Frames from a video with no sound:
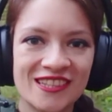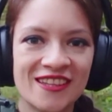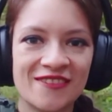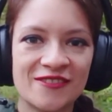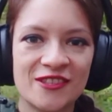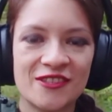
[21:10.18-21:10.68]

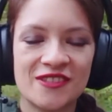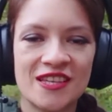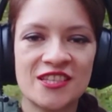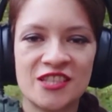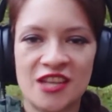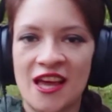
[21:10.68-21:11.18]
love to
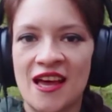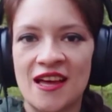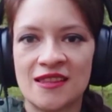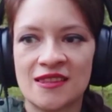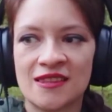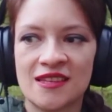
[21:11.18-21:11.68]
teach,
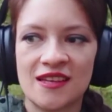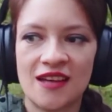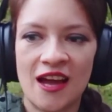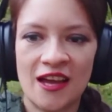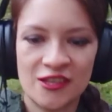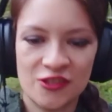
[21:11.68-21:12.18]
and
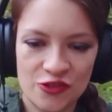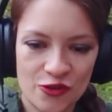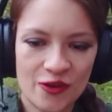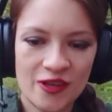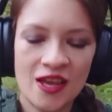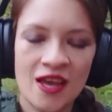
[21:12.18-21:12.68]
I
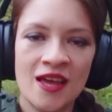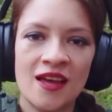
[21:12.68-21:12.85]
enjoy